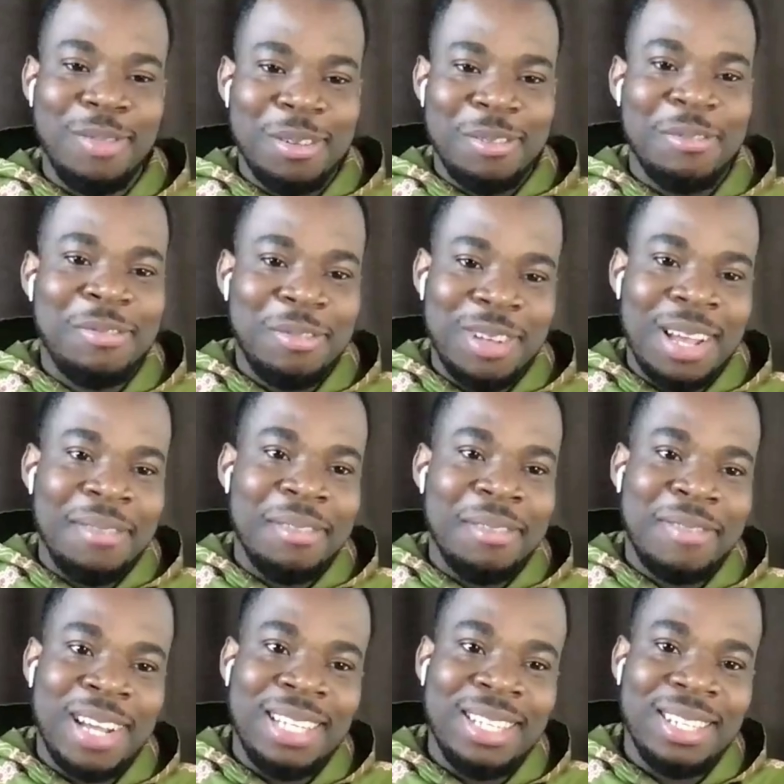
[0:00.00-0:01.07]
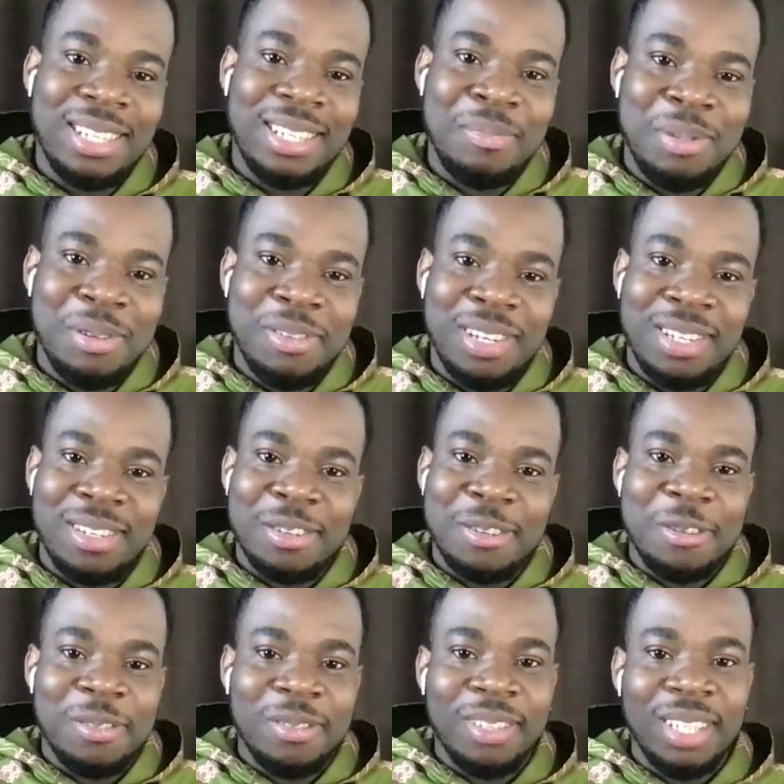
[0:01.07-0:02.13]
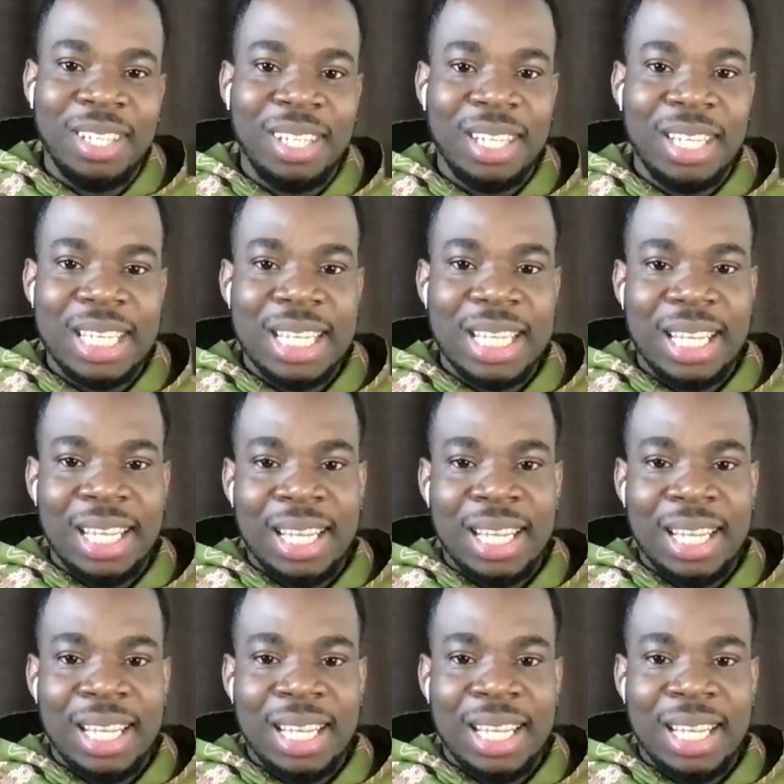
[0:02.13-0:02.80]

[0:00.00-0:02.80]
We have a will. We have a fighting spirit. So,